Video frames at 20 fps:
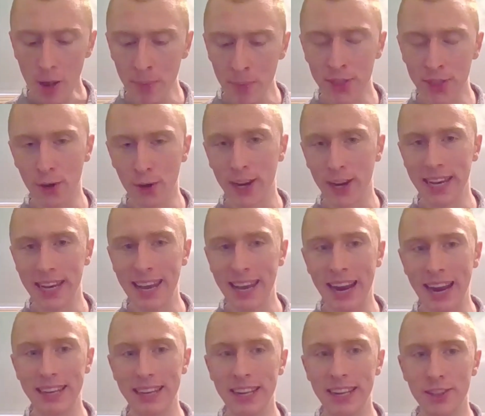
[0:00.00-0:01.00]
They're
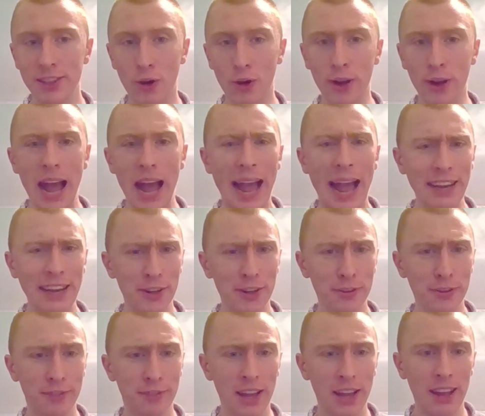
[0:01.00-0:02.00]
connected. They're kind
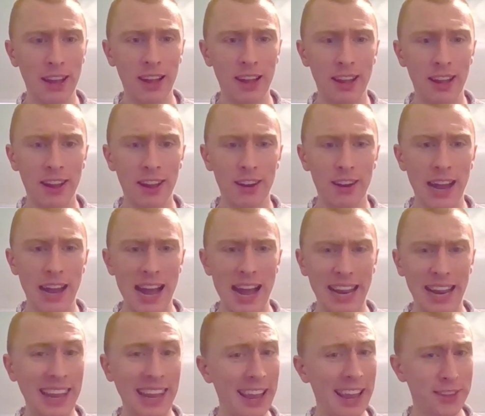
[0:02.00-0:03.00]
of,
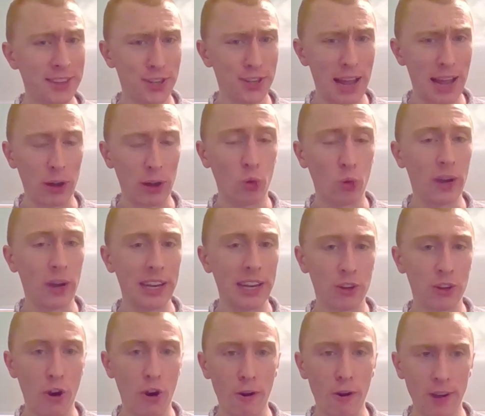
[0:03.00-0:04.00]
I guess, like
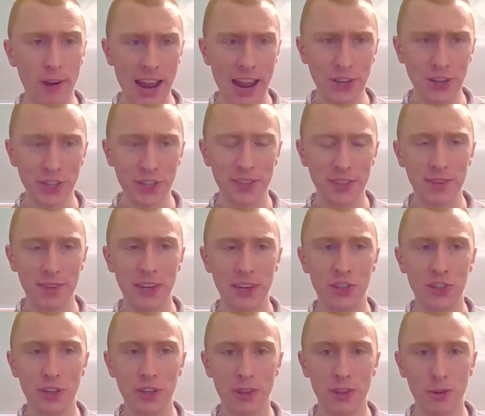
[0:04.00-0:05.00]
reincarnations of
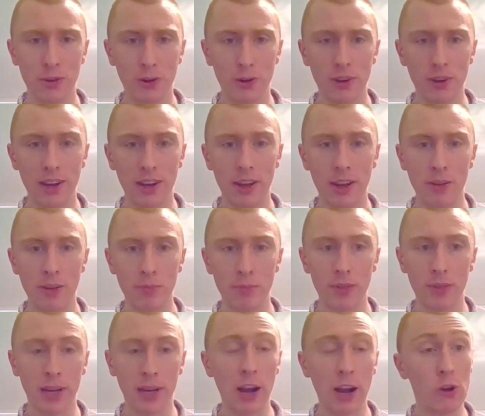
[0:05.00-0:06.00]
each other.
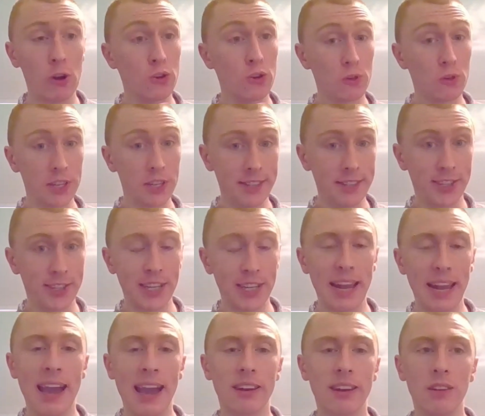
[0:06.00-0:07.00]
The characters in
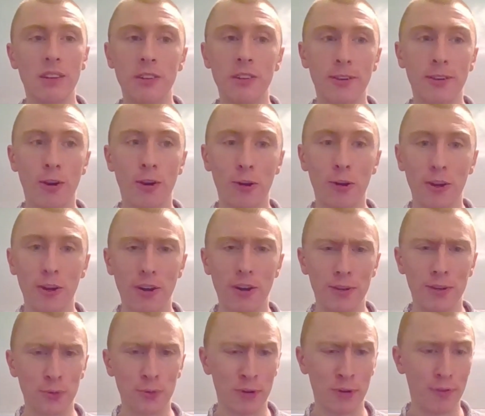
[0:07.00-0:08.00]
Seattle
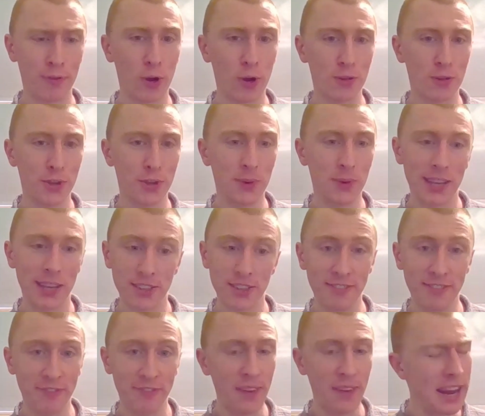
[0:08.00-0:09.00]
are referred to as
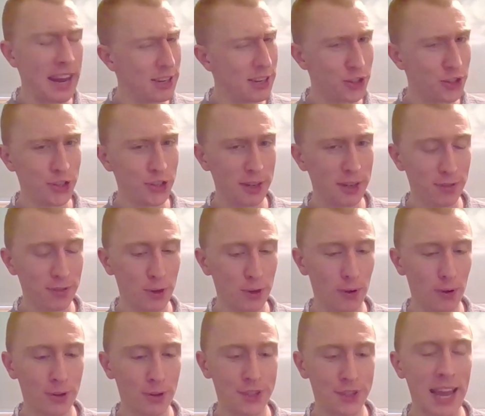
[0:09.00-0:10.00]
fate
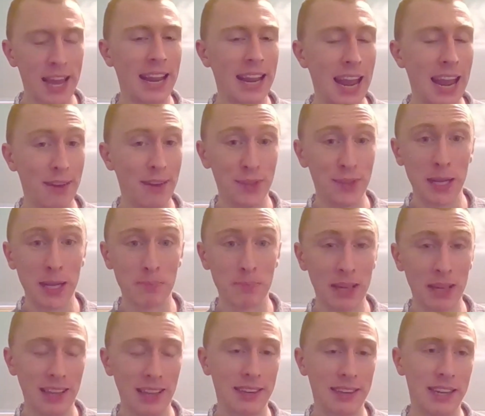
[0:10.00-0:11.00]
shifters. They have the
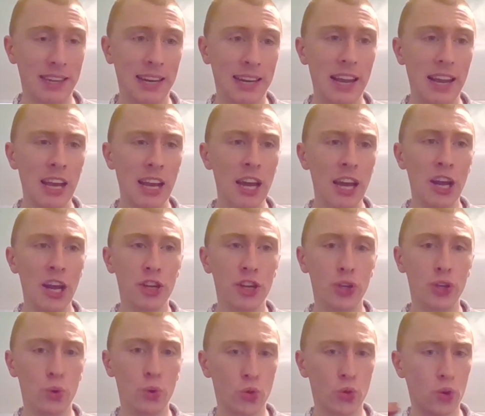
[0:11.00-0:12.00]
ability
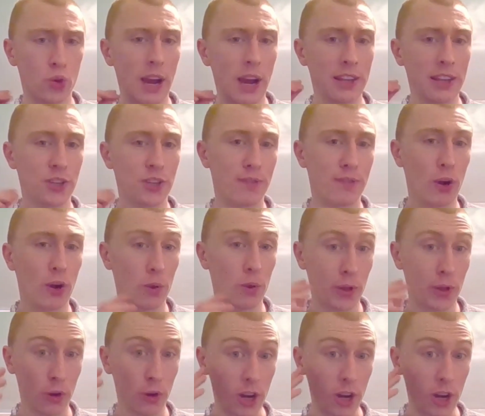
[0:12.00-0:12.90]
to transfer their